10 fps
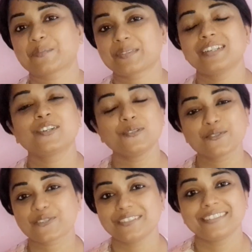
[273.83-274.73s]

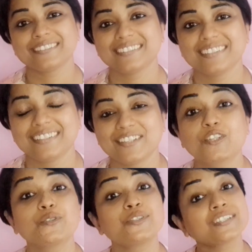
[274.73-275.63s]
Conclusion.
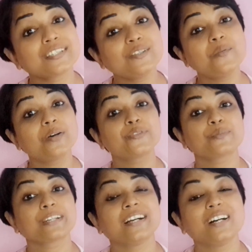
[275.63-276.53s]
Do you still want
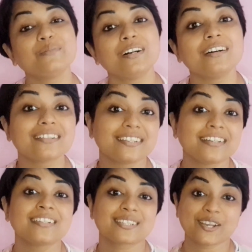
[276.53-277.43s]
to become a
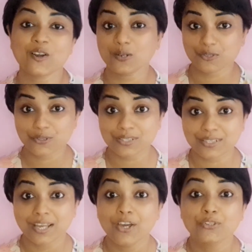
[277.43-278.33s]
clinical
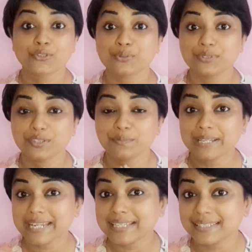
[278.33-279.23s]
psychologist through the
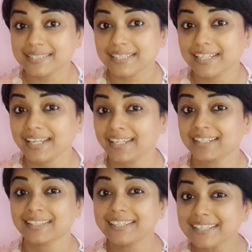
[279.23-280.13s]
BSc
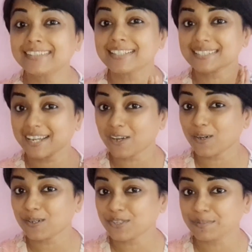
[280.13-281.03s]
in clinical
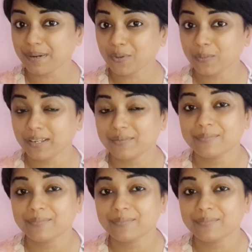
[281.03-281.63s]
psychology pathway?